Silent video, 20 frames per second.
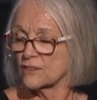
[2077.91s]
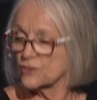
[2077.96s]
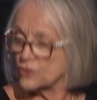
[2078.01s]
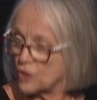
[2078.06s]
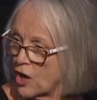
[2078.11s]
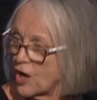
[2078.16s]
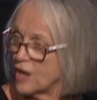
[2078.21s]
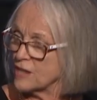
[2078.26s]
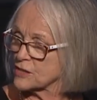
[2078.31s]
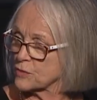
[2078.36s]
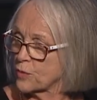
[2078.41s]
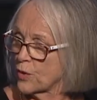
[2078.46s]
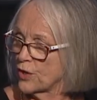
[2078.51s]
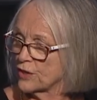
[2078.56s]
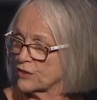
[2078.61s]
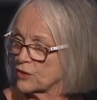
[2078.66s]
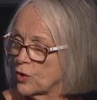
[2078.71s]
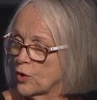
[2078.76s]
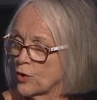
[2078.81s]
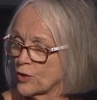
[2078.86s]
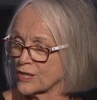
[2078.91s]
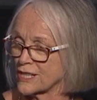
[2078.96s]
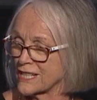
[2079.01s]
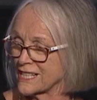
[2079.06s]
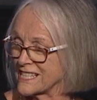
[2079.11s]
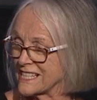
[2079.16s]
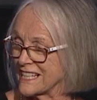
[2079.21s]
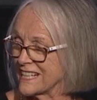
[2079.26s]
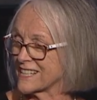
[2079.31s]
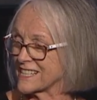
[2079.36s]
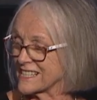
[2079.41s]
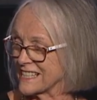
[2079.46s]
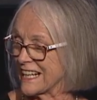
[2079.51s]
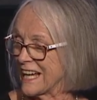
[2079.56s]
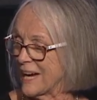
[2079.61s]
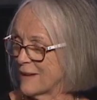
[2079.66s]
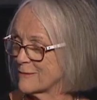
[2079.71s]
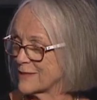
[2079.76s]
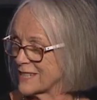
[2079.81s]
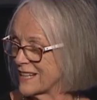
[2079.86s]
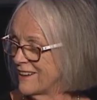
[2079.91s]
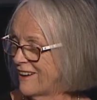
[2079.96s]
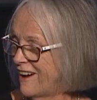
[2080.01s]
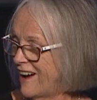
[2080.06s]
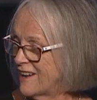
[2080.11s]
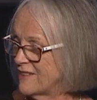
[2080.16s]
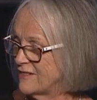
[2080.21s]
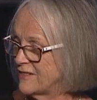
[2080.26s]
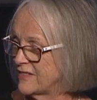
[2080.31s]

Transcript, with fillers: God's word causes things to come to life.